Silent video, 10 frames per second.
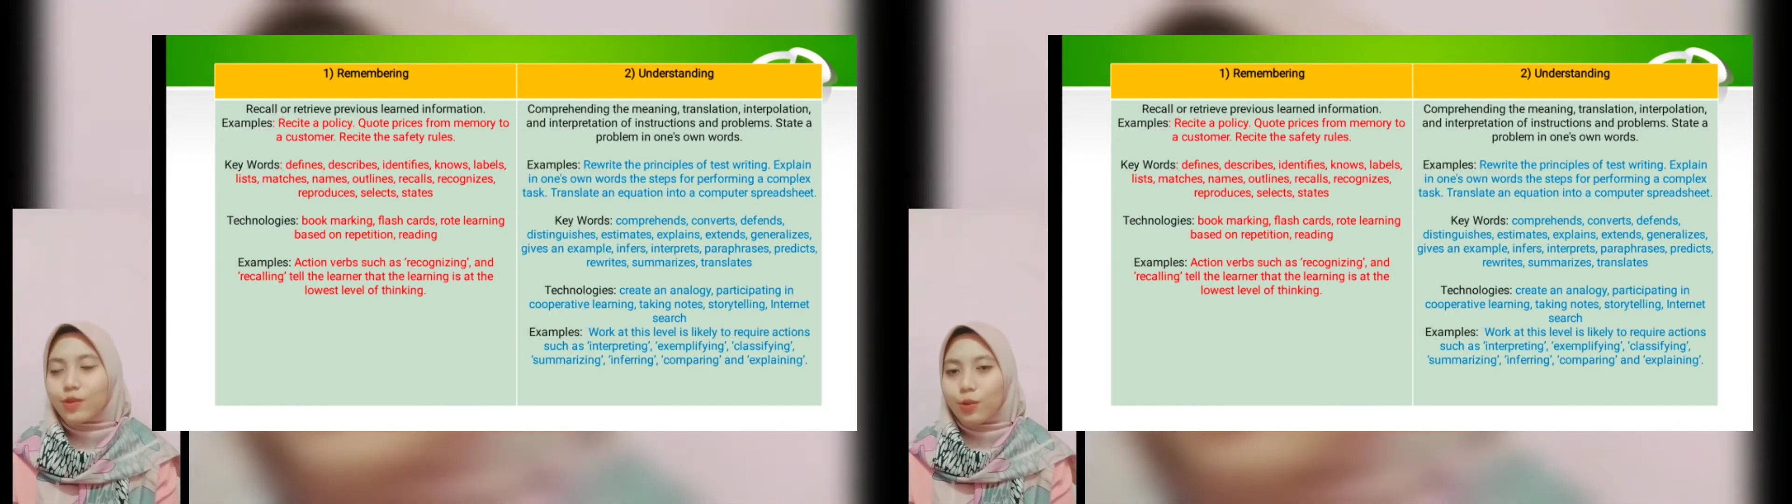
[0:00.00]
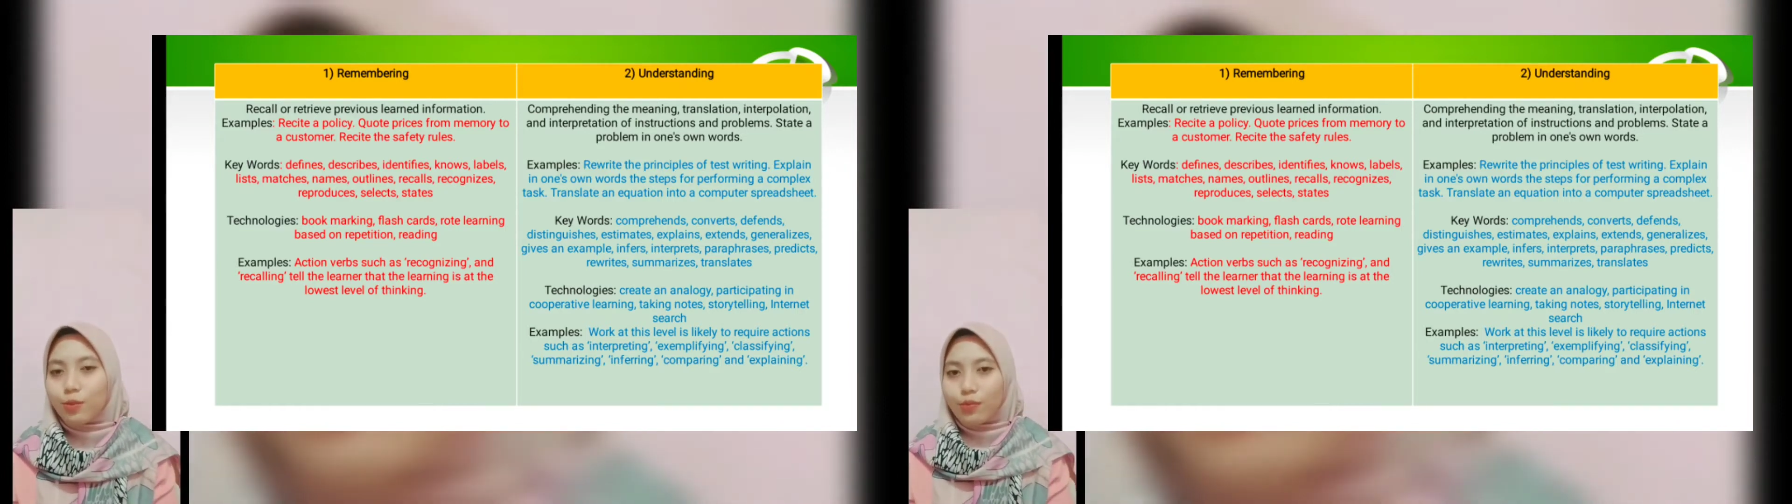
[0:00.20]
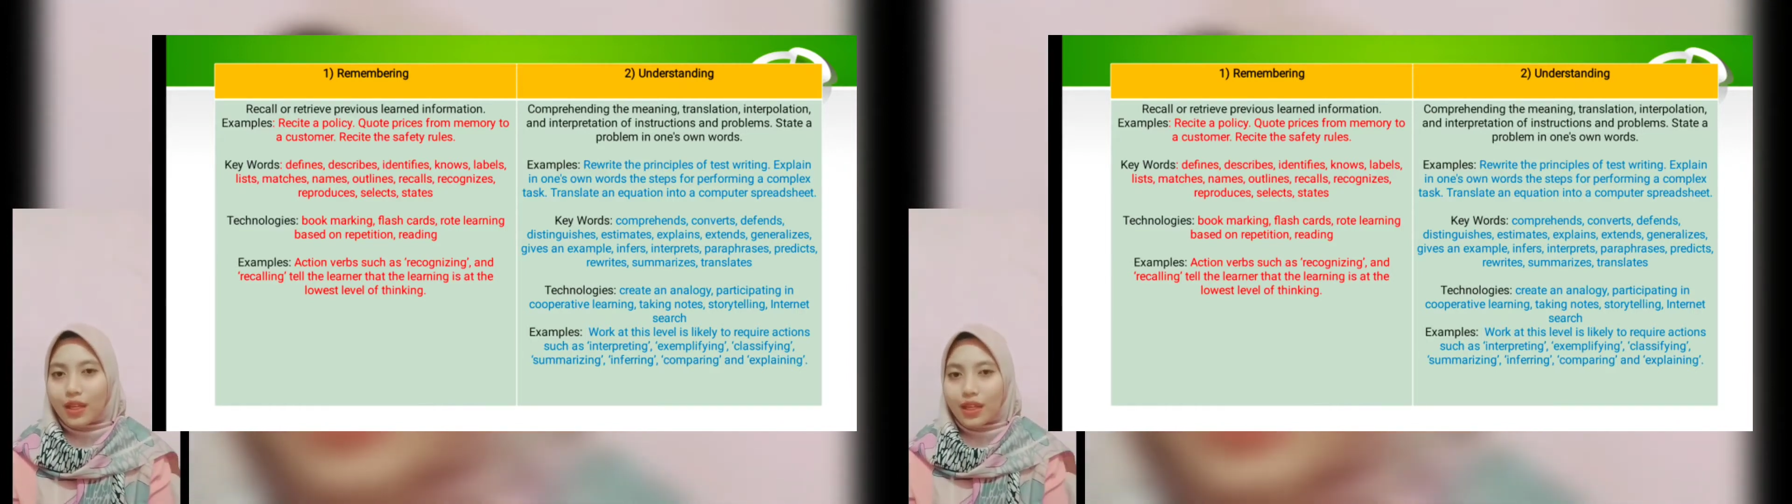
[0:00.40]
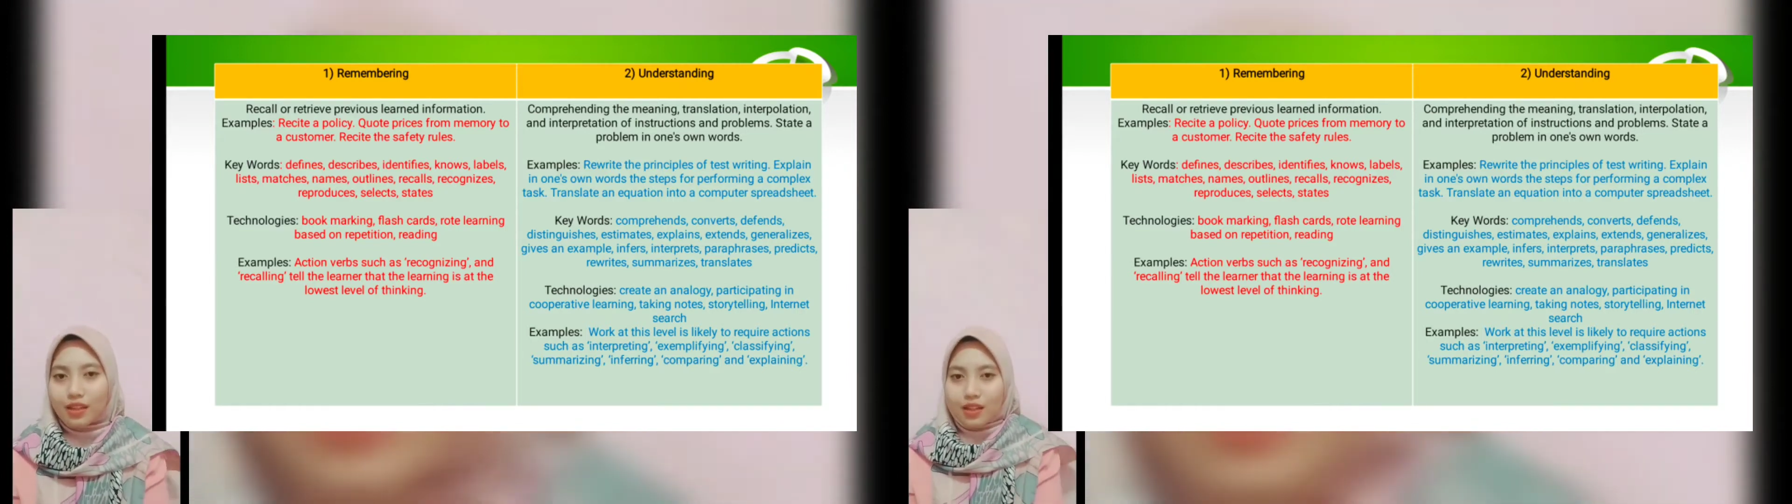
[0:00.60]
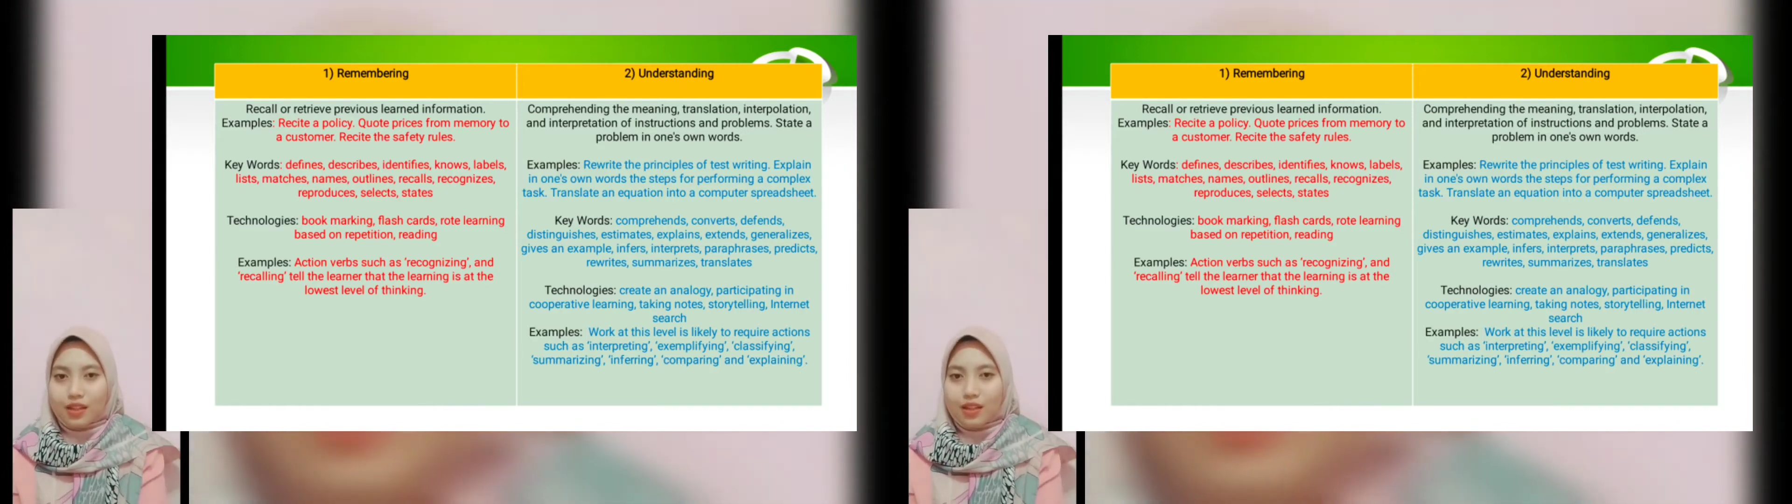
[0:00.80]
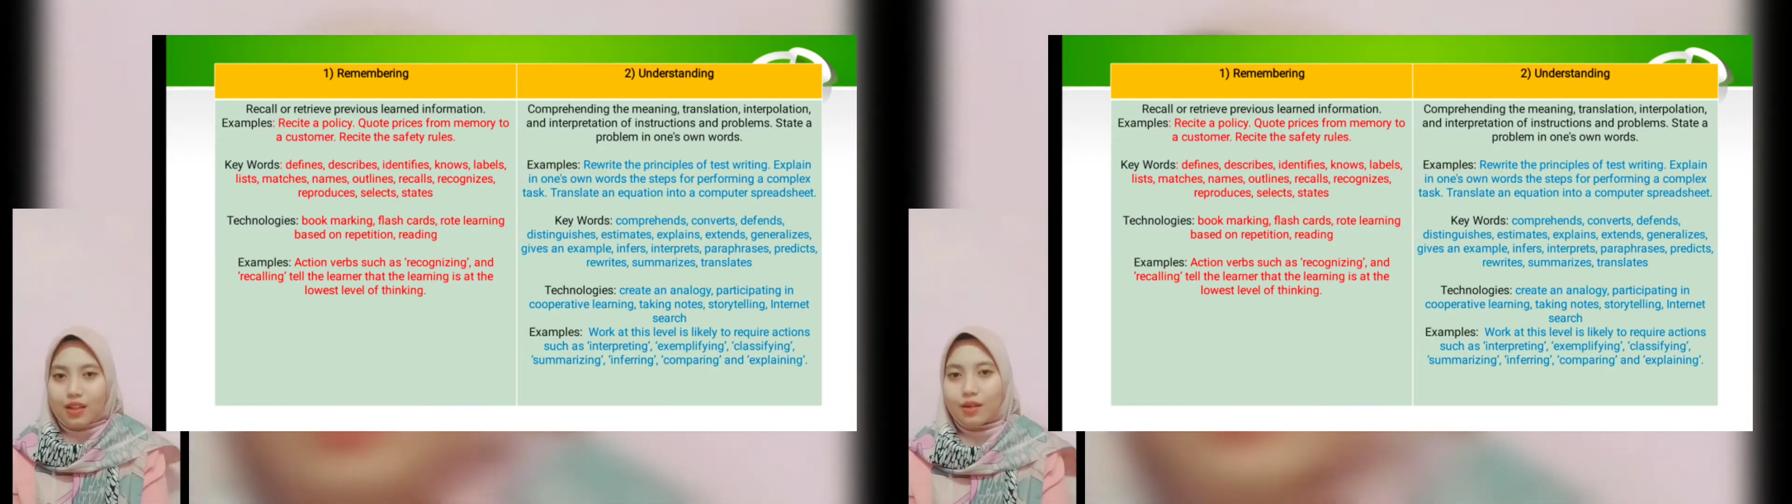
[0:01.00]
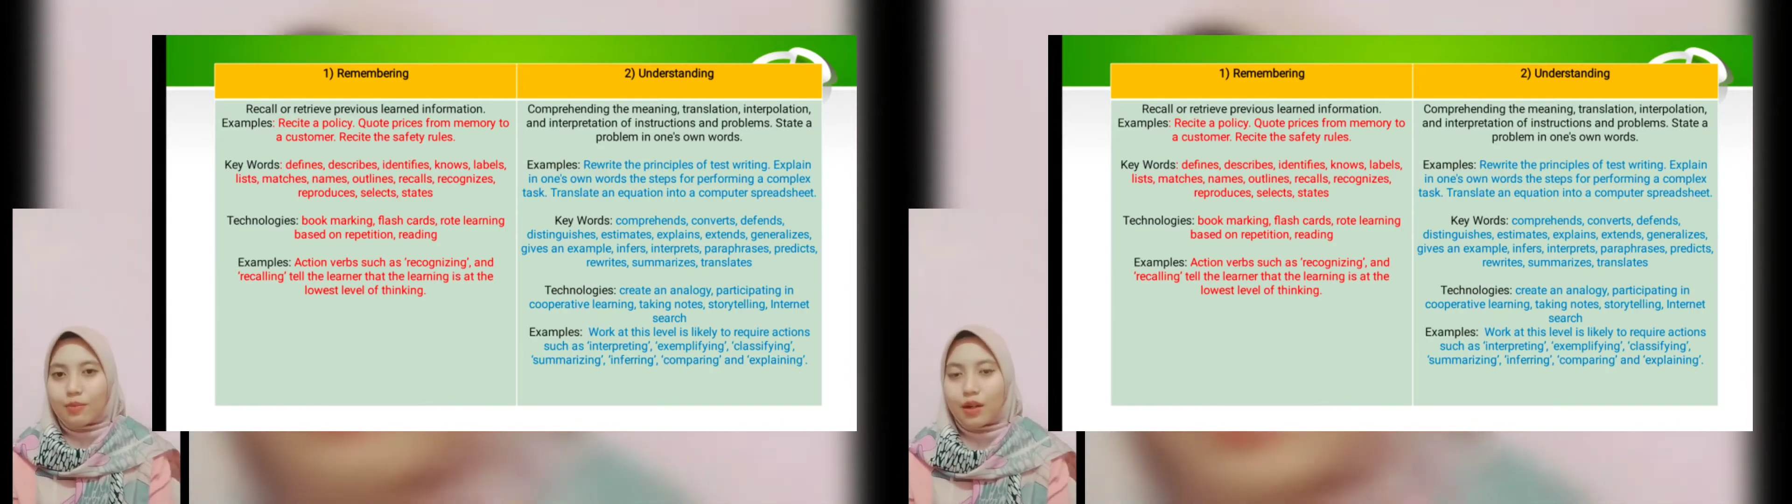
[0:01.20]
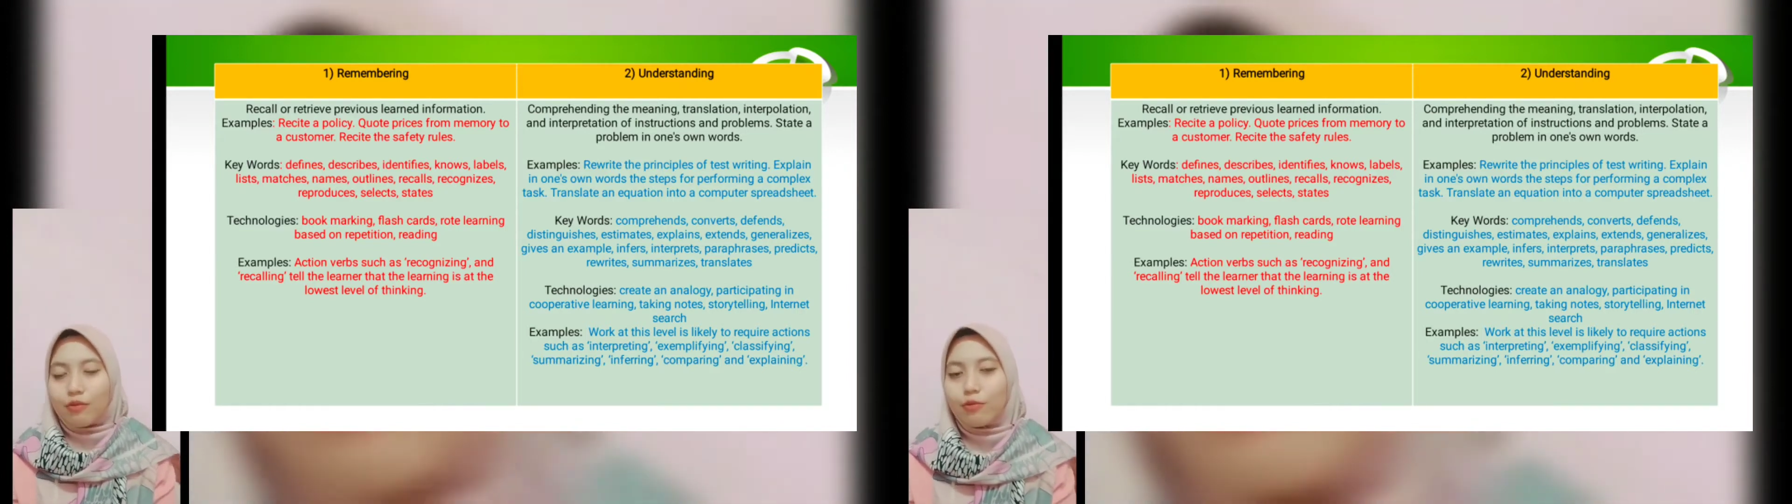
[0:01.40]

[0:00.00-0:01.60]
topic about